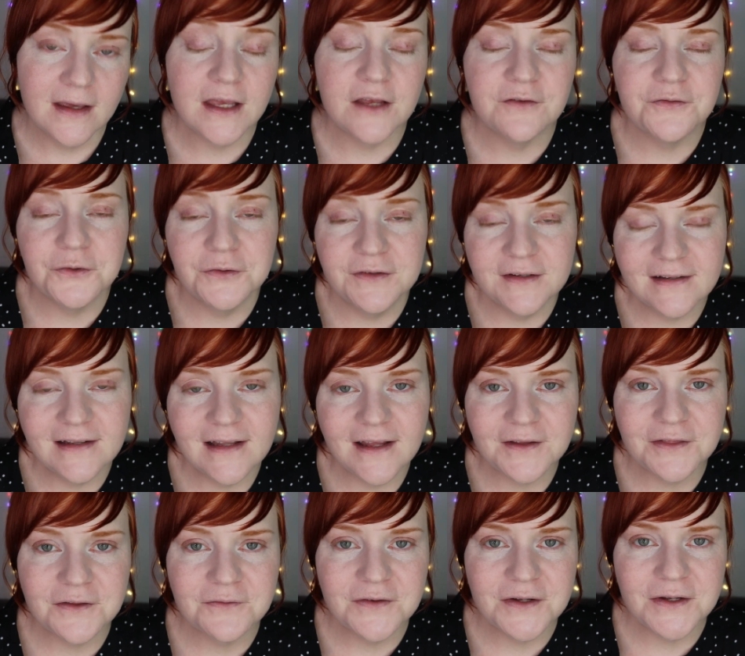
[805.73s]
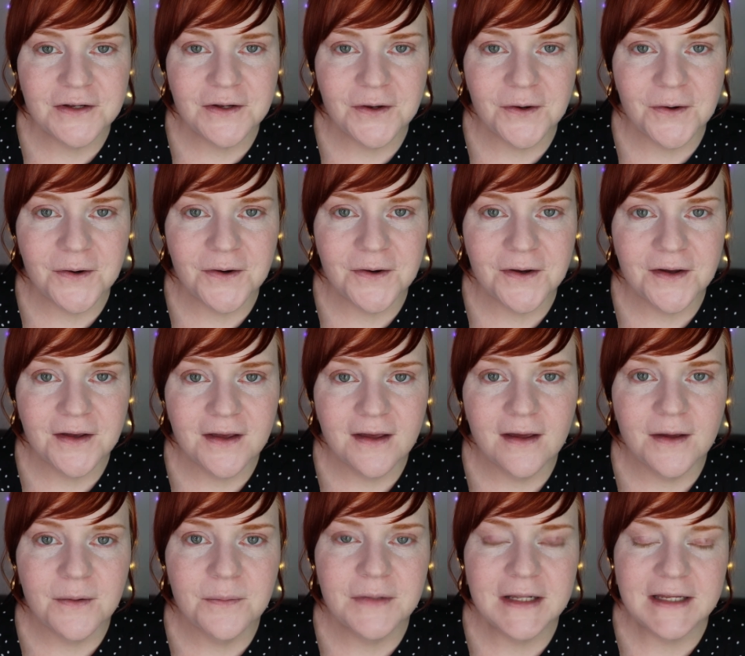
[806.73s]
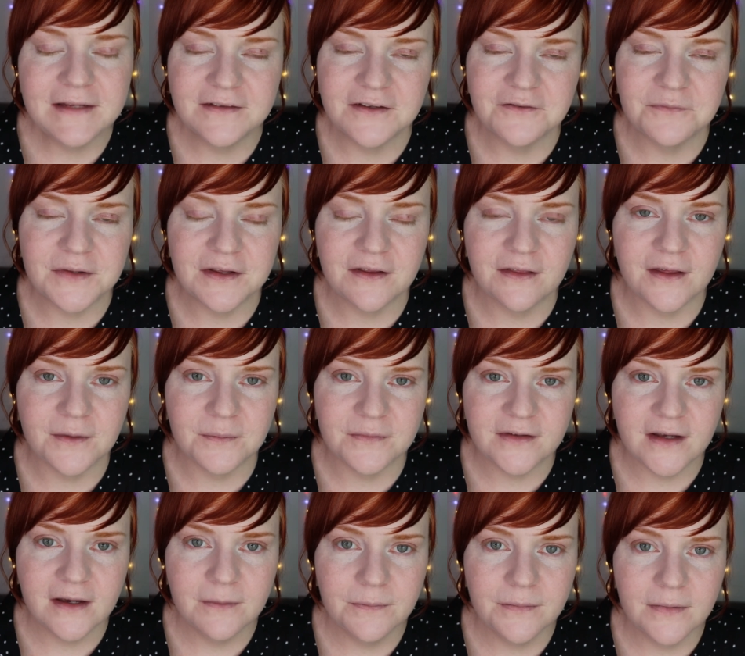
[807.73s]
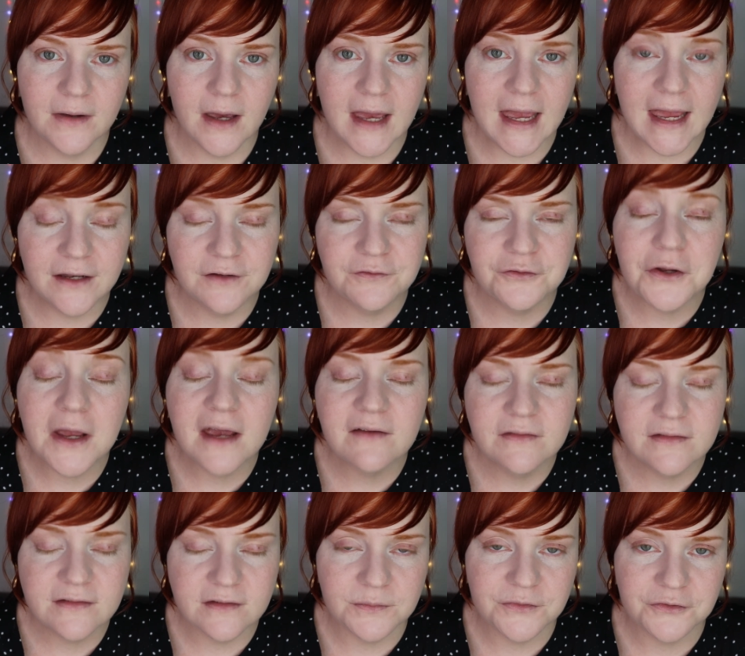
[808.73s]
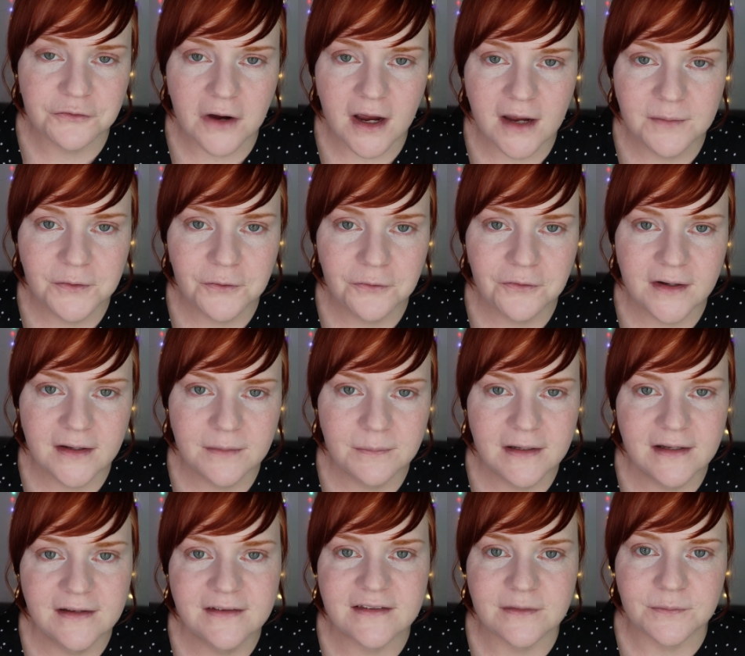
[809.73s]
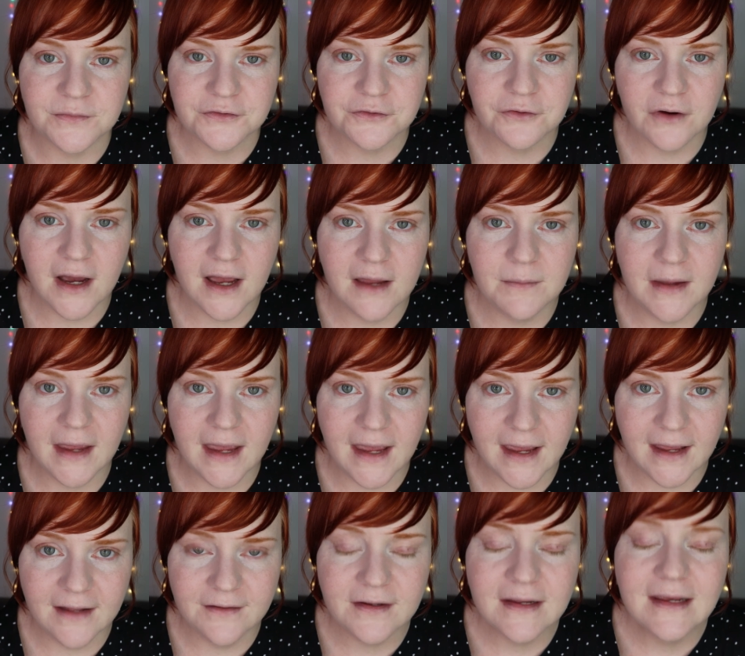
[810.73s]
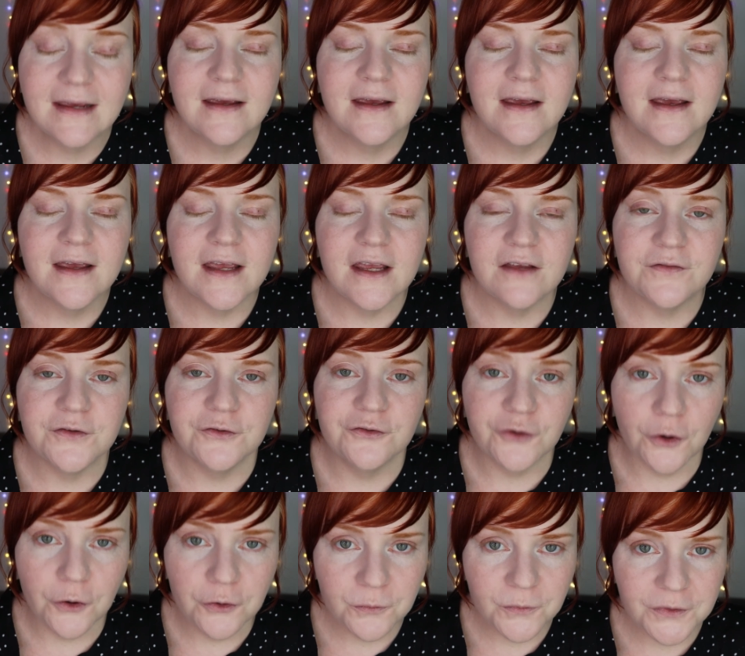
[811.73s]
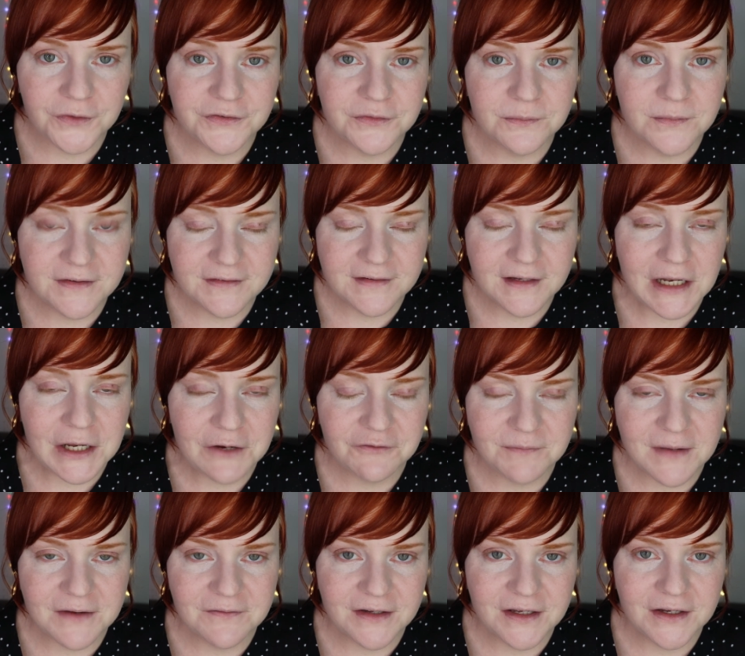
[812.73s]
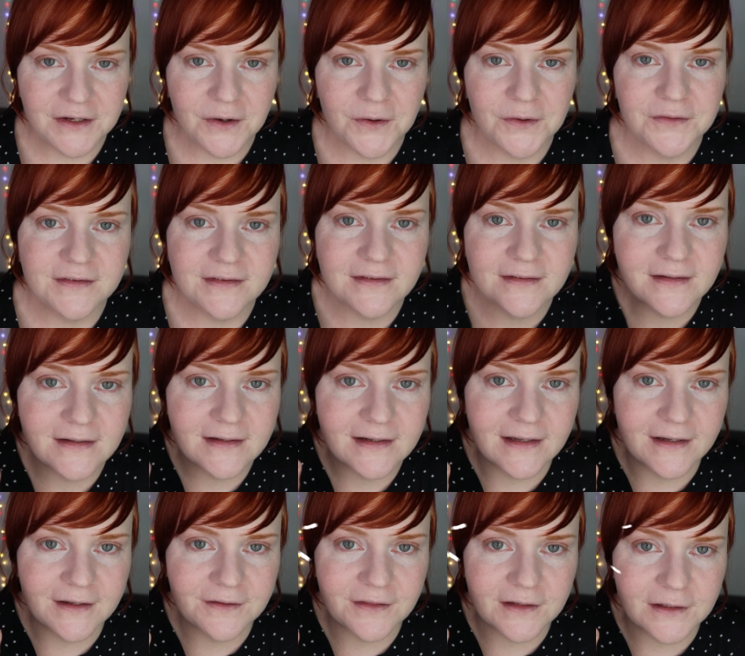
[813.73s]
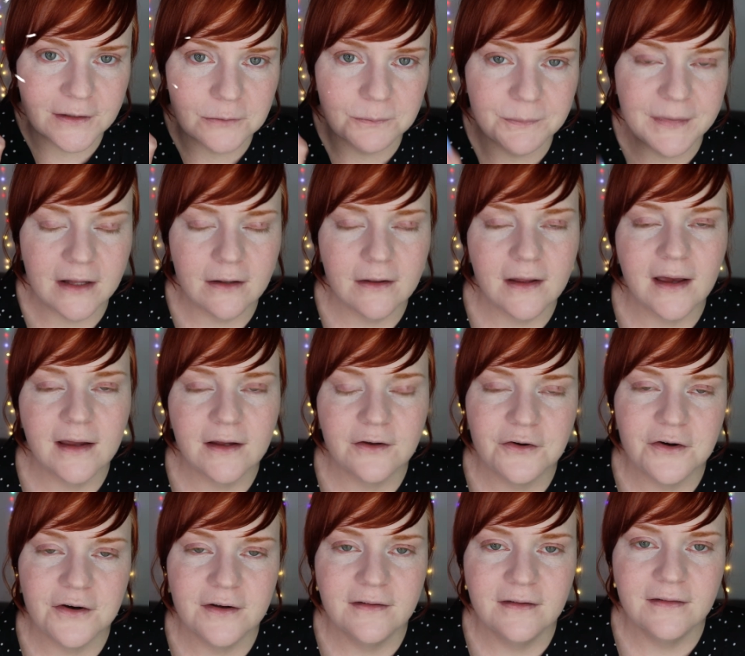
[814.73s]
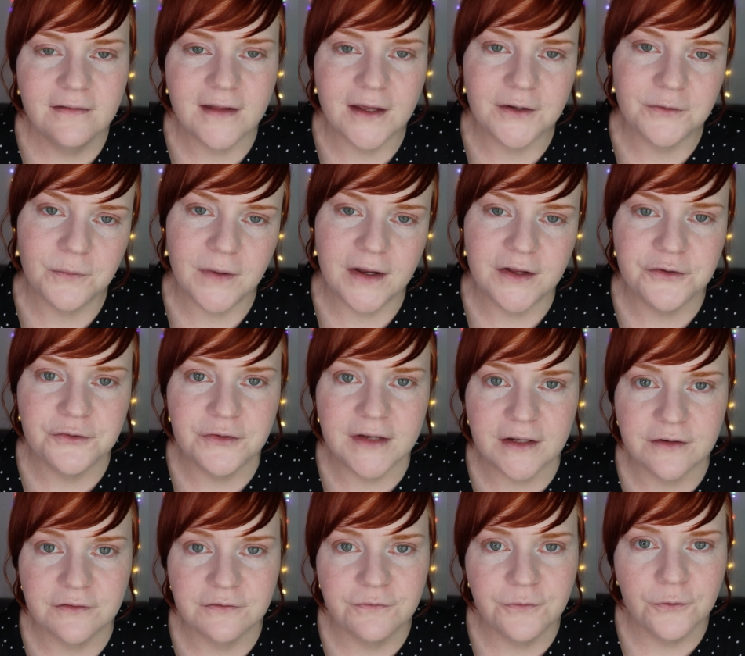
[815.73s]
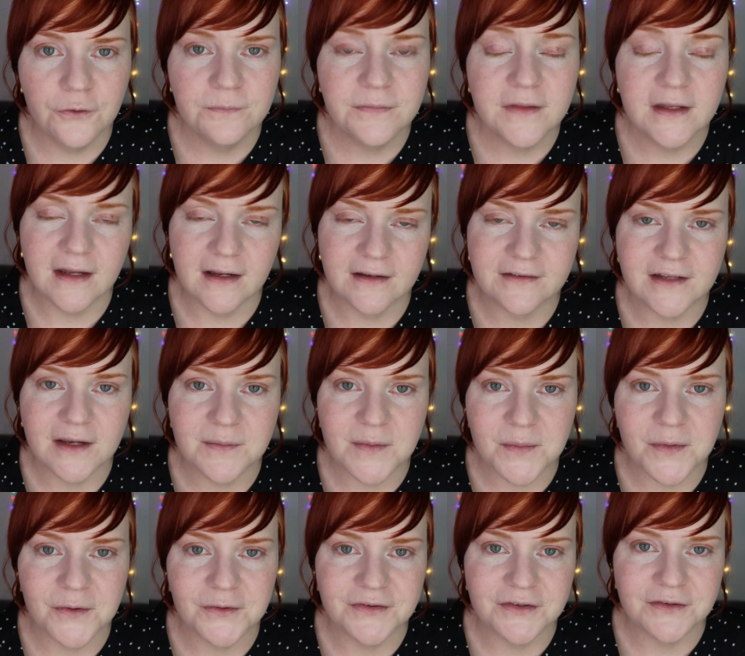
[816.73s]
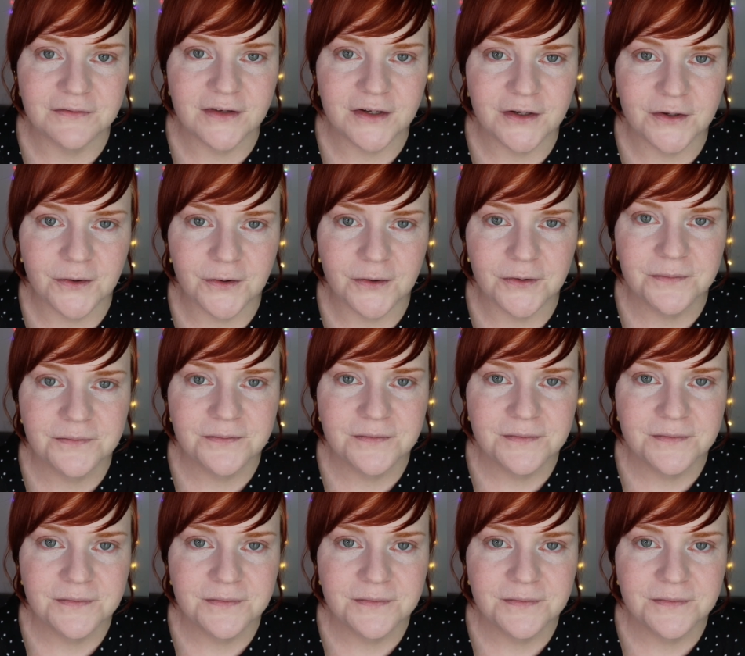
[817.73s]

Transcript: If you did like the video, please give me a thumbs up. And if you haven't subscribed already, please subscribe. And if you don't want to miss any of my videos, click the little bell icon. That way you get informed the next time I post a video.